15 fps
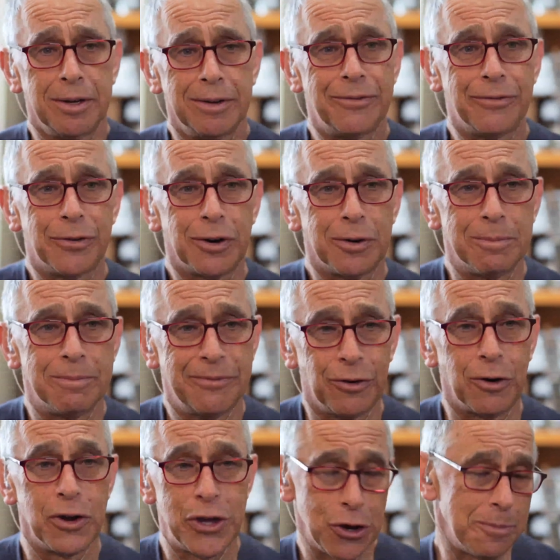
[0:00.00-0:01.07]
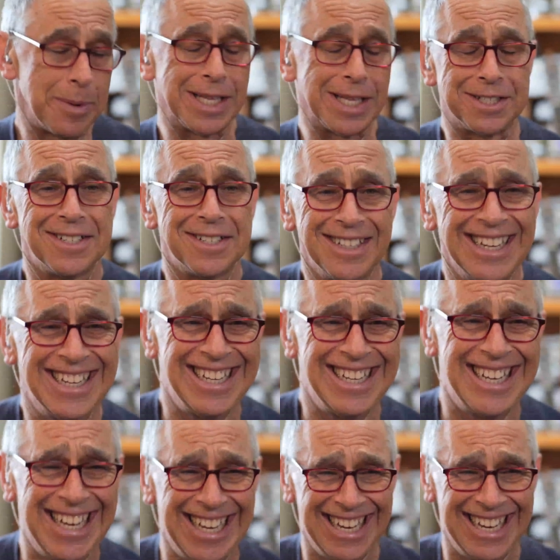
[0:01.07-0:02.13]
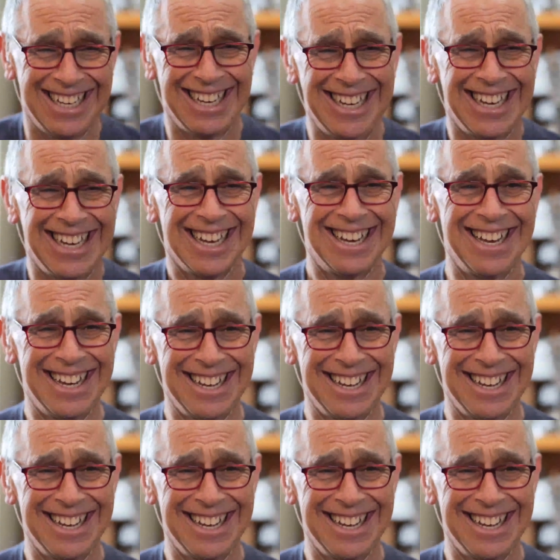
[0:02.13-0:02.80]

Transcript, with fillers: for, yeah, for it's, humans. It's, right? It's really nice and